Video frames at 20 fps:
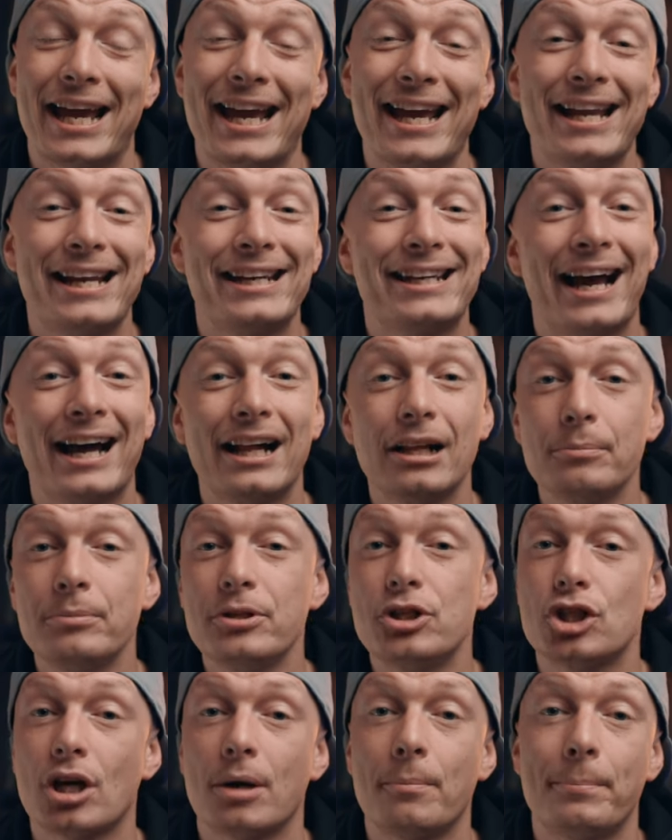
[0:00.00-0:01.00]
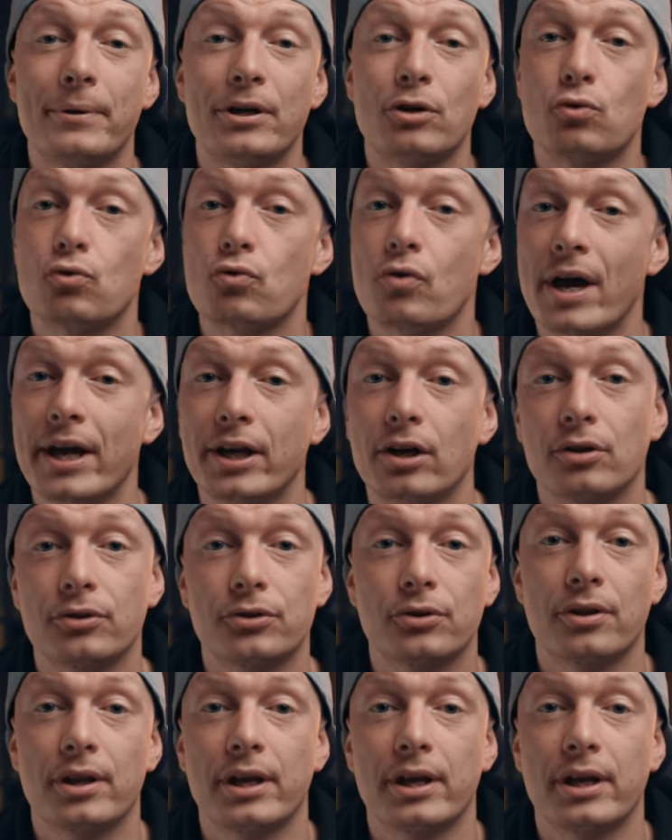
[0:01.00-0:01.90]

And I'll be jumping right onto